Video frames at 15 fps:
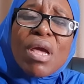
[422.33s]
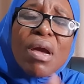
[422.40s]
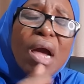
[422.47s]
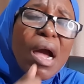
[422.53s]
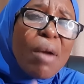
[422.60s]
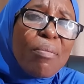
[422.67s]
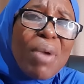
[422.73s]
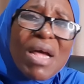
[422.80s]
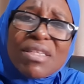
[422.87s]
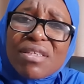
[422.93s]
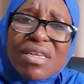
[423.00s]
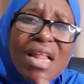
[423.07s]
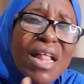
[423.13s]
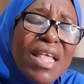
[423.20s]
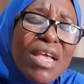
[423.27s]
uh,
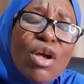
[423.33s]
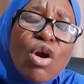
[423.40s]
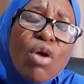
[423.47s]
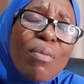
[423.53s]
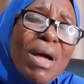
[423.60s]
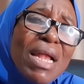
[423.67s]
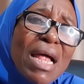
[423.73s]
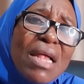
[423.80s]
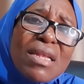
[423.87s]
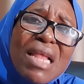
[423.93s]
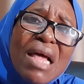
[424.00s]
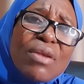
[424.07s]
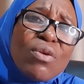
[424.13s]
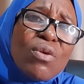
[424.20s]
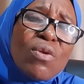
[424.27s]
personal income and, and,
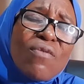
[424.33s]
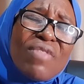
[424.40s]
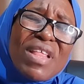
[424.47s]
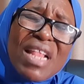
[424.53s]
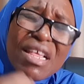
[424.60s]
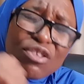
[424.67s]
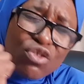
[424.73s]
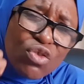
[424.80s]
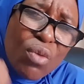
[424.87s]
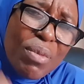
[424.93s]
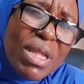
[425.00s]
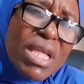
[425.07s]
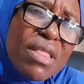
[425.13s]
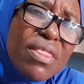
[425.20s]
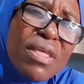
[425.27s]
and all of that and so
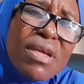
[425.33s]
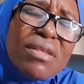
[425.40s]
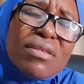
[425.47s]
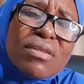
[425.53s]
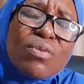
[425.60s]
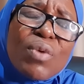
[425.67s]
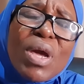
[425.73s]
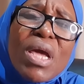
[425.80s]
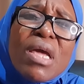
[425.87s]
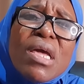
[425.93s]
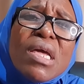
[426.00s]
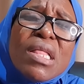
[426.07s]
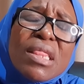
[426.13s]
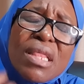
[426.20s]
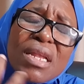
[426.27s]
many things where
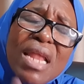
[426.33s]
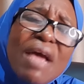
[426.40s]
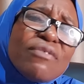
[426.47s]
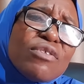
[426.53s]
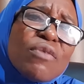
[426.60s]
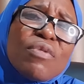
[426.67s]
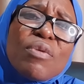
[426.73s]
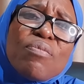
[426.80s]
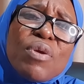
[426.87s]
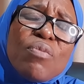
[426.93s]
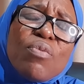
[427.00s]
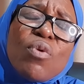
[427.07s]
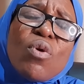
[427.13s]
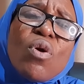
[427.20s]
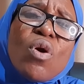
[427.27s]
the lives of the
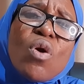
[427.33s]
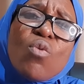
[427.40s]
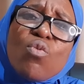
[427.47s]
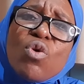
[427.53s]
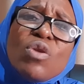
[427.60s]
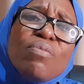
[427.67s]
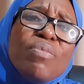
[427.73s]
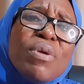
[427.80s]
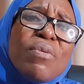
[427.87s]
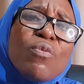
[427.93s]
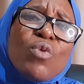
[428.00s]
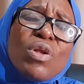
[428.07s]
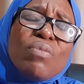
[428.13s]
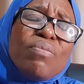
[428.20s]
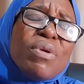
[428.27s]
people would be
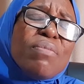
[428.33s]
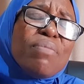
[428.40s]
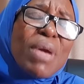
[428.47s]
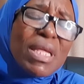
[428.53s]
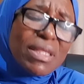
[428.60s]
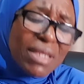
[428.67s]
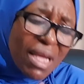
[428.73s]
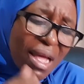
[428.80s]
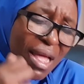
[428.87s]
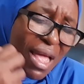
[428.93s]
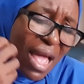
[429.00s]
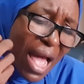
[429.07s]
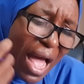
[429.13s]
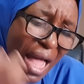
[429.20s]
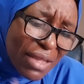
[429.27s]
would be better
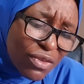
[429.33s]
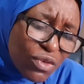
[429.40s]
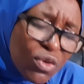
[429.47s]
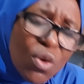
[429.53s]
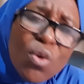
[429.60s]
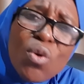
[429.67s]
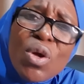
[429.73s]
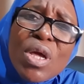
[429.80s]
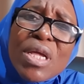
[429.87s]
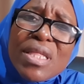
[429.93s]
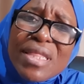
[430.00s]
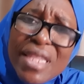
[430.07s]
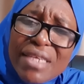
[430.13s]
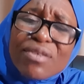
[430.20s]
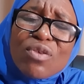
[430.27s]
and so
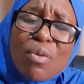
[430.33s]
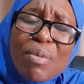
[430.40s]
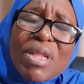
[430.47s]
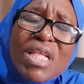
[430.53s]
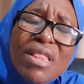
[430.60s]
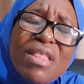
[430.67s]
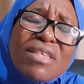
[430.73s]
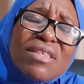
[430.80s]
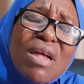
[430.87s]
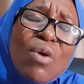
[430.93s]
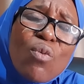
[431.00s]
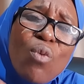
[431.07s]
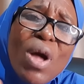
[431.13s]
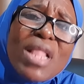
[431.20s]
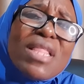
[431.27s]
so many things
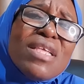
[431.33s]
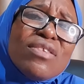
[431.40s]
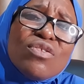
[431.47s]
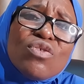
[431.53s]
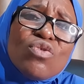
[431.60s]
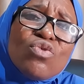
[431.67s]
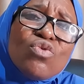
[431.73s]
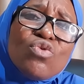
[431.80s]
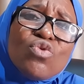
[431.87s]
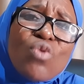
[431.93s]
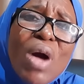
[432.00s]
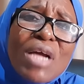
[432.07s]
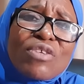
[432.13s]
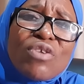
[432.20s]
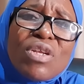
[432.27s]
that one needs to do
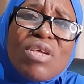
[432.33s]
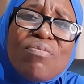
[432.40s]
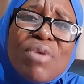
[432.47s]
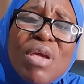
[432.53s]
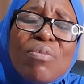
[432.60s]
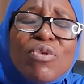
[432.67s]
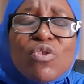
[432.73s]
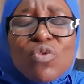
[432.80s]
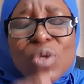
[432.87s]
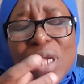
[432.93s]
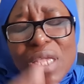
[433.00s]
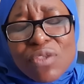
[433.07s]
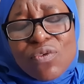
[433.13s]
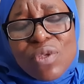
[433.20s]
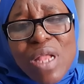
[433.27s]
to actually be able to
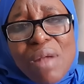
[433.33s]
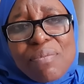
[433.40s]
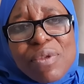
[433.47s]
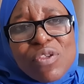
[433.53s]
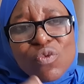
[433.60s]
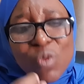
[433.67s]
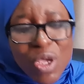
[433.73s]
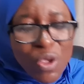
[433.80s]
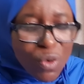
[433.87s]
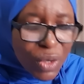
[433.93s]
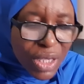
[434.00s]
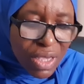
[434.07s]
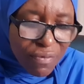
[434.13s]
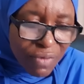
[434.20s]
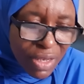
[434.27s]
get to that place where you're
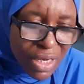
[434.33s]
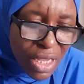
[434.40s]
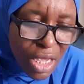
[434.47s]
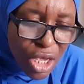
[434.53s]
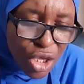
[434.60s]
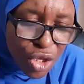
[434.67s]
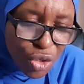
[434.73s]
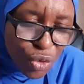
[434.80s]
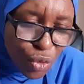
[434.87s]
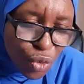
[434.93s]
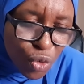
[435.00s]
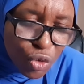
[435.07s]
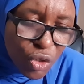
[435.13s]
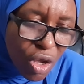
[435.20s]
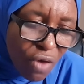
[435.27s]
giving you know
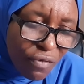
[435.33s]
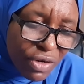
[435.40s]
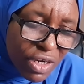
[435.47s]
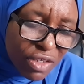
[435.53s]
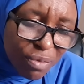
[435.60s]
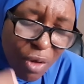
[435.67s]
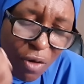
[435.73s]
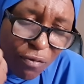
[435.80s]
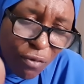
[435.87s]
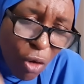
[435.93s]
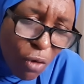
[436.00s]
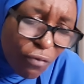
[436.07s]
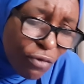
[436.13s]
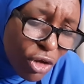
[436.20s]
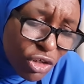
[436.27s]
good governance but
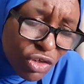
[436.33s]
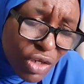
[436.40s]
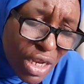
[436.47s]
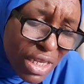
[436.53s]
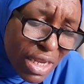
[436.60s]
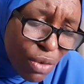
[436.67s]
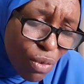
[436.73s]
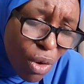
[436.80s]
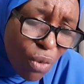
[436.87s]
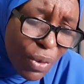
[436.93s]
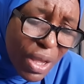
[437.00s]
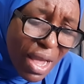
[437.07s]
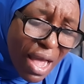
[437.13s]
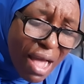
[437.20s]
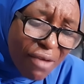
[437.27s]
unfortunately what
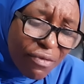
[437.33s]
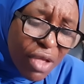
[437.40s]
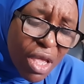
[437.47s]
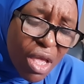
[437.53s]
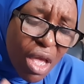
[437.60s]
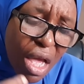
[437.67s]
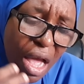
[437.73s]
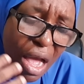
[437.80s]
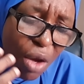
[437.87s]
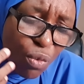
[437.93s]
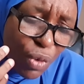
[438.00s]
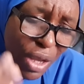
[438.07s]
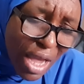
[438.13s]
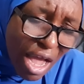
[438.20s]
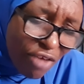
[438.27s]
we have uh,
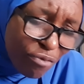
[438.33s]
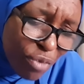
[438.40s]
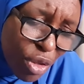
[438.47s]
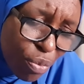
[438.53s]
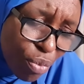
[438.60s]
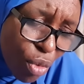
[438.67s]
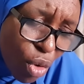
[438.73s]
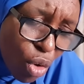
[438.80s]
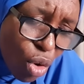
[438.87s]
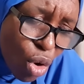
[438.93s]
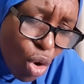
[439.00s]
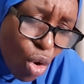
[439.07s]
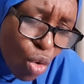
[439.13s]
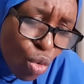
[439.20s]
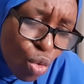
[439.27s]
we have people
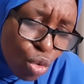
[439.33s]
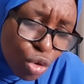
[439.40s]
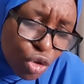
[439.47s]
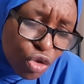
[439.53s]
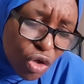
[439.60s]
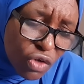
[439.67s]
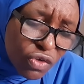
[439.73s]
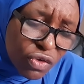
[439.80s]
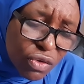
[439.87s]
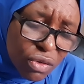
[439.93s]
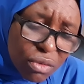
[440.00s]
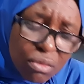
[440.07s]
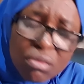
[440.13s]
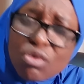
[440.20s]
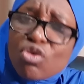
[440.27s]
who just
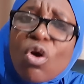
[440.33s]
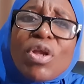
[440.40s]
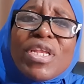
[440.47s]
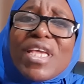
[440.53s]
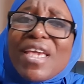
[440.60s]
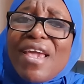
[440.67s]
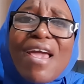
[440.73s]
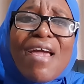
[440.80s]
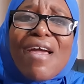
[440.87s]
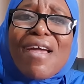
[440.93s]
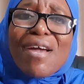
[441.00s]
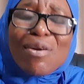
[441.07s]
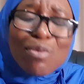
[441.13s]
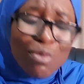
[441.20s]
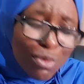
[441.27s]
don't
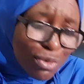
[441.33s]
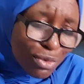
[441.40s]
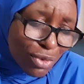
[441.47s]
care, who